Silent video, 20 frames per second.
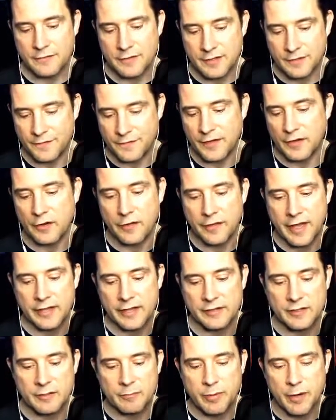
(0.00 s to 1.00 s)
To fit all that
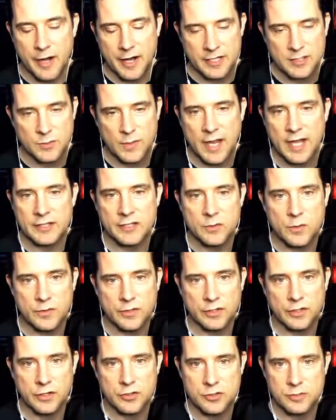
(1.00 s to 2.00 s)
in the box, we had to go with
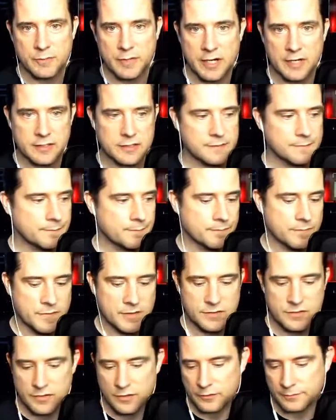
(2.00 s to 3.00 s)
a larger box.
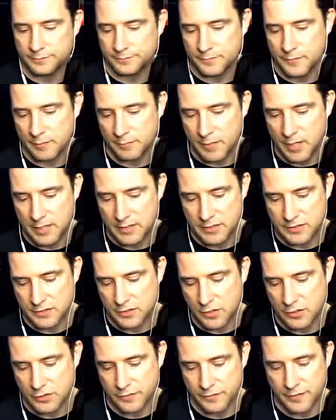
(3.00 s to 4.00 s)
So the box is
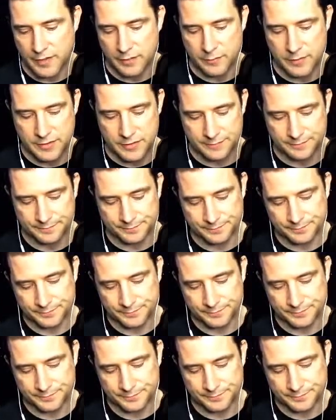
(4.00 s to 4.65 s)
larger for that reason.